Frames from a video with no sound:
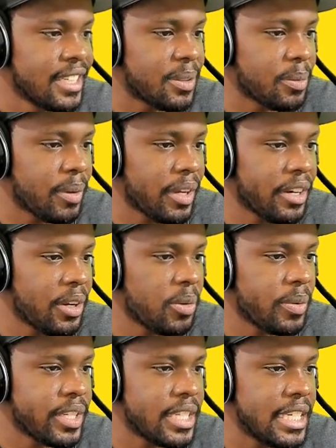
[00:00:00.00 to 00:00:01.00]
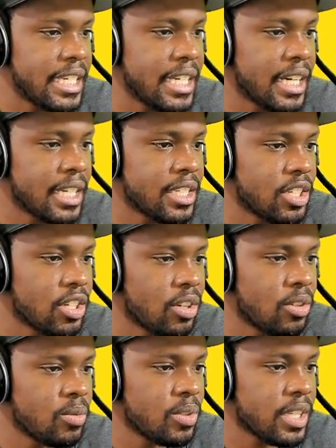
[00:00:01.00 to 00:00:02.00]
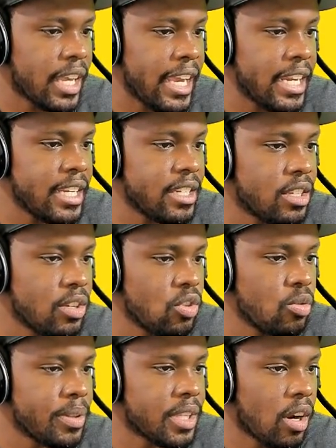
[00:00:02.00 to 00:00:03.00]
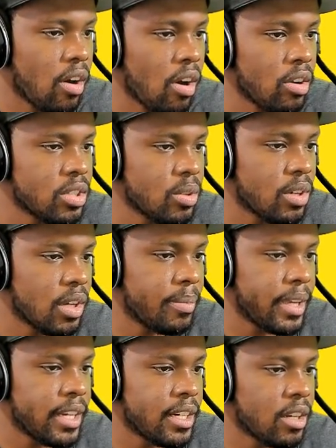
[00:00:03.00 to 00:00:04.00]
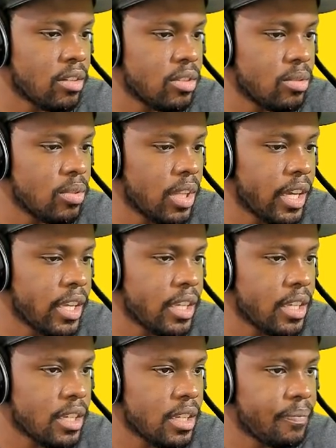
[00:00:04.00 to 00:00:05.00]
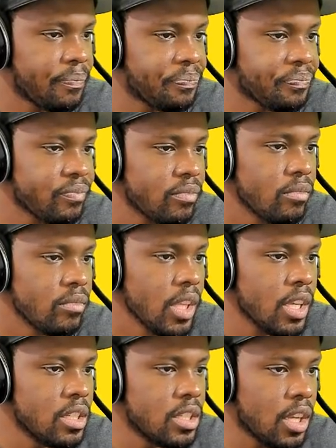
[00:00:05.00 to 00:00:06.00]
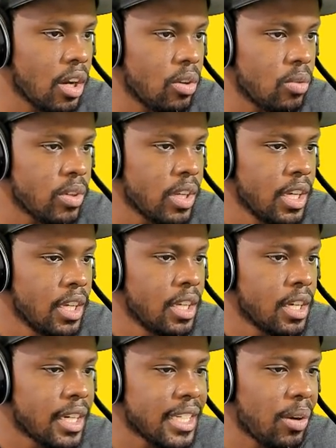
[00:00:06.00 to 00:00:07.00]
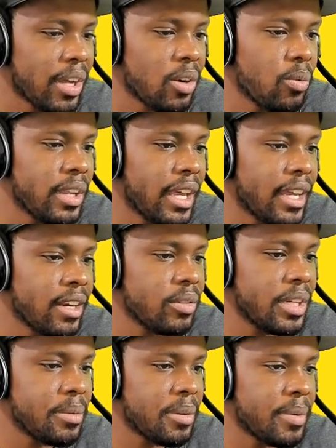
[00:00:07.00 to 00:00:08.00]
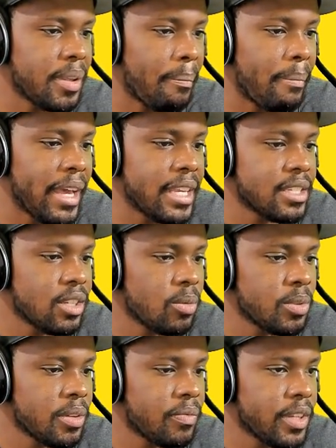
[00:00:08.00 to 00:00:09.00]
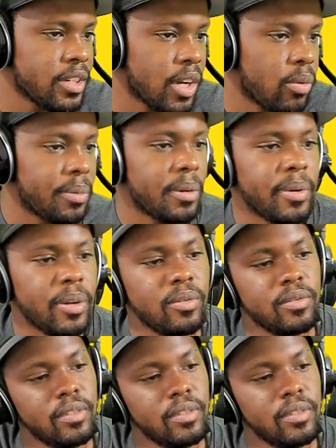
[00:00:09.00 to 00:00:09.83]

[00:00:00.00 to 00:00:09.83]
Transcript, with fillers: so we're probably going to go with Deion Jones, 82. But then I'll also come in and I'll do like zone. Because I, I don't want, I don't need him to be the best zone defender. I want him to be